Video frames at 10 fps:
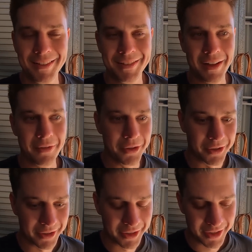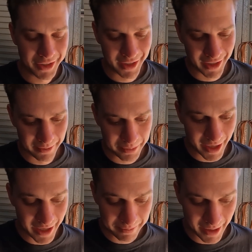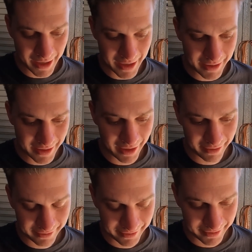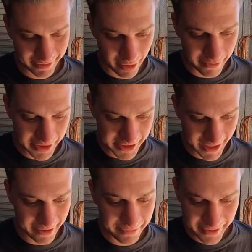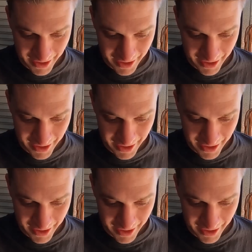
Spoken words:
We'll have a look. But it may, yeah, obviously,